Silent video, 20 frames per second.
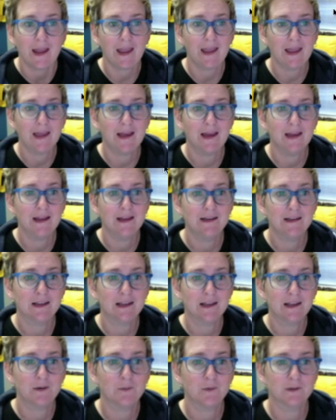and
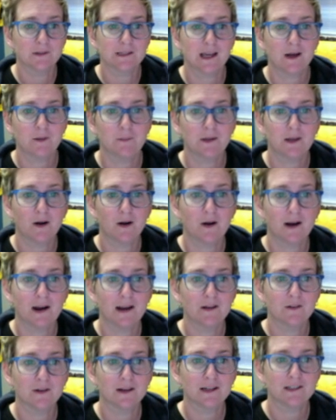it will tell me, all
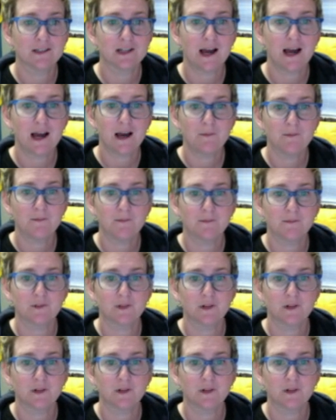right, great job.